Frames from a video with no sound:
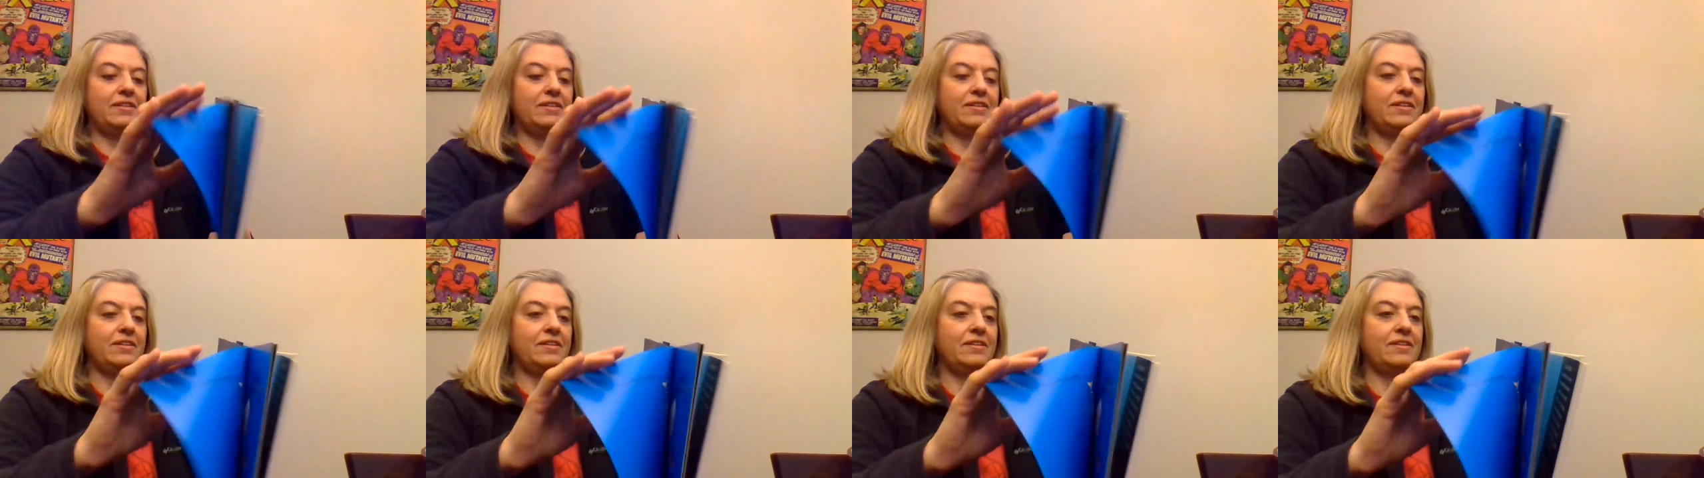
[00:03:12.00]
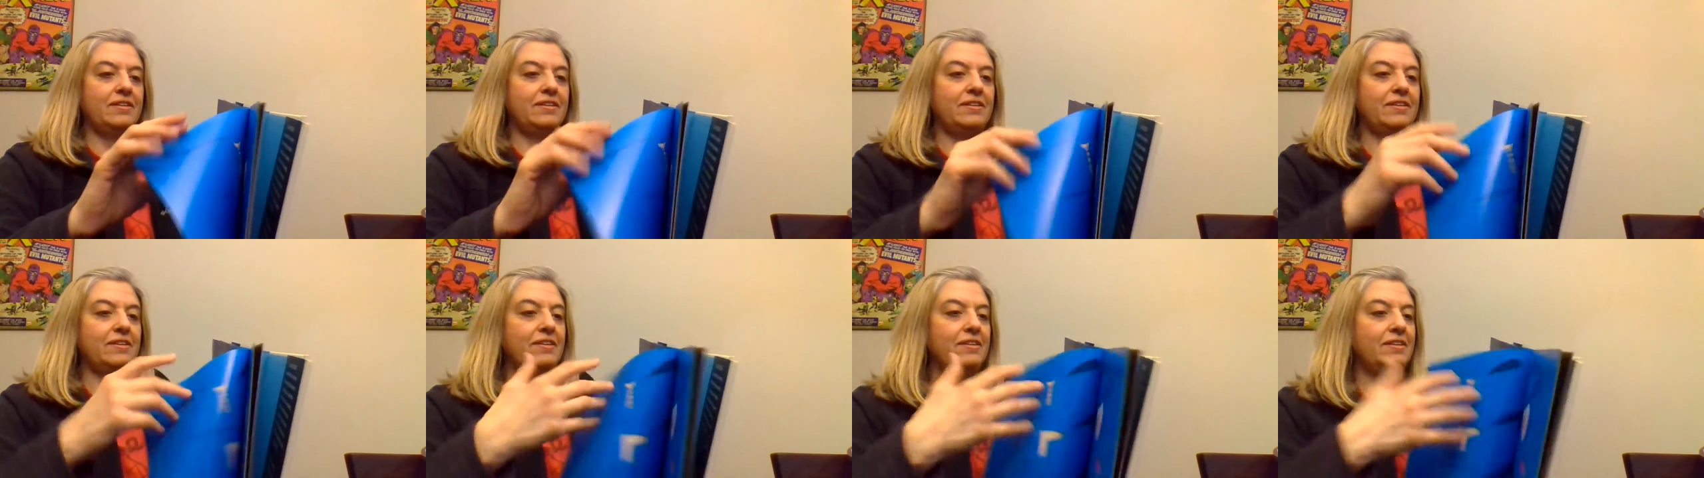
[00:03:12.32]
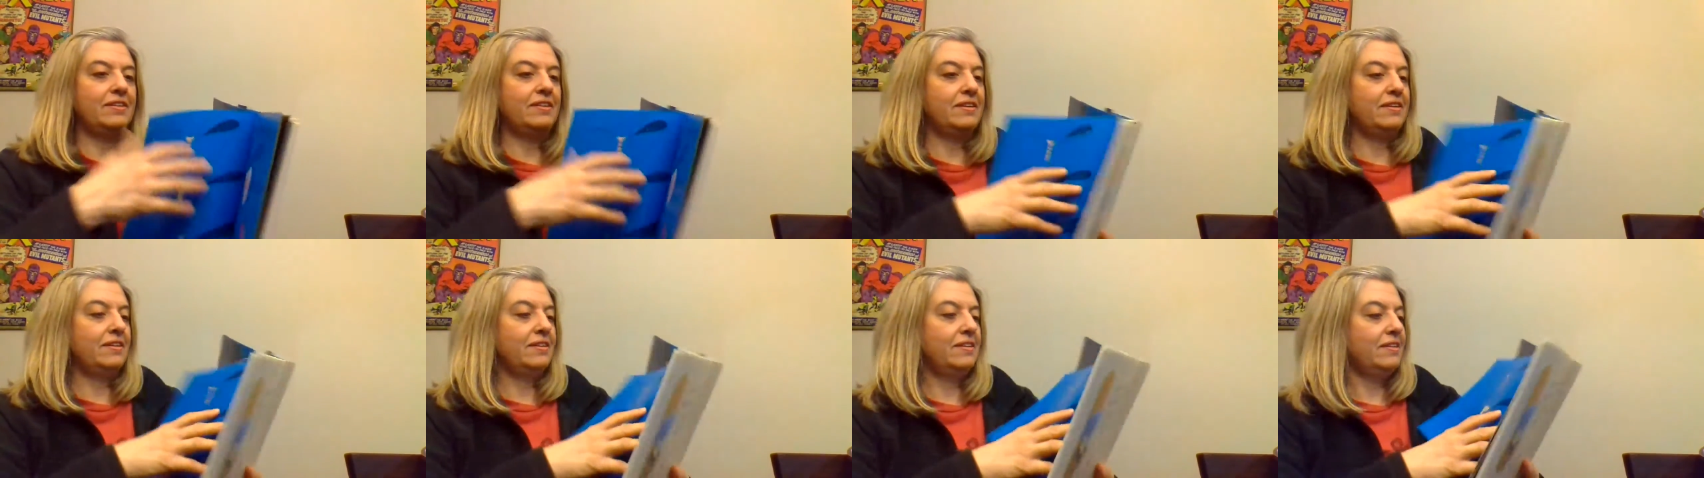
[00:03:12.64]

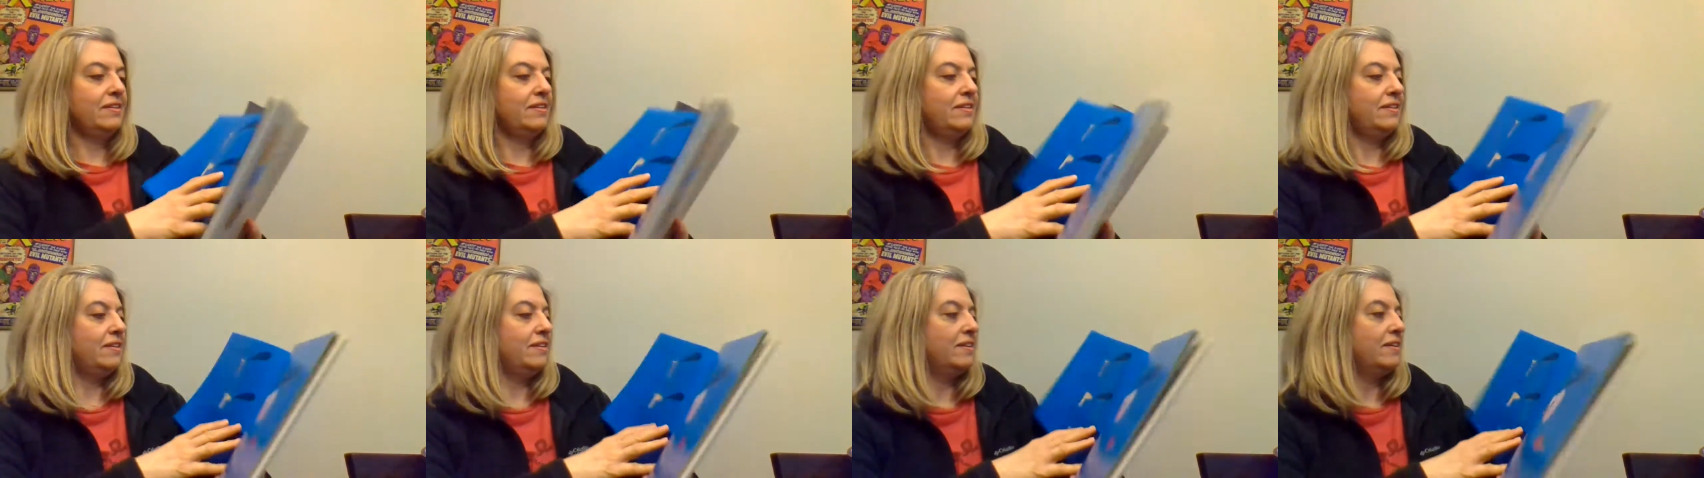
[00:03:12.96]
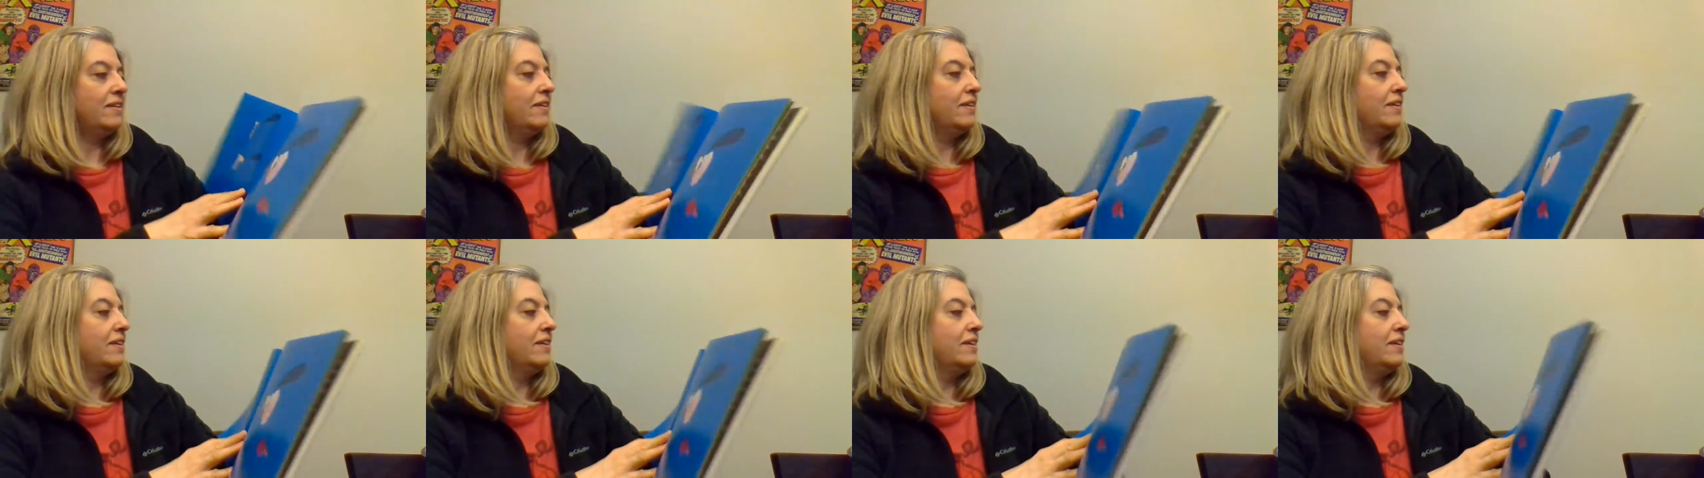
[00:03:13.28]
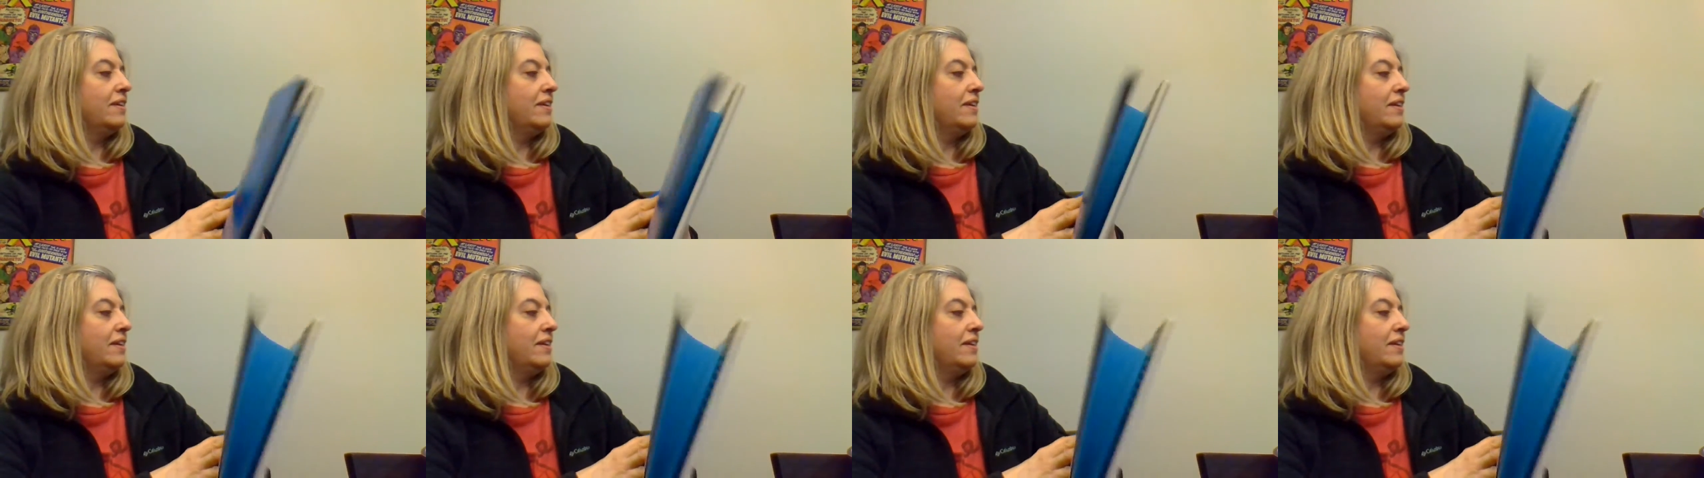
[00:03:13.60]
(no one is talking)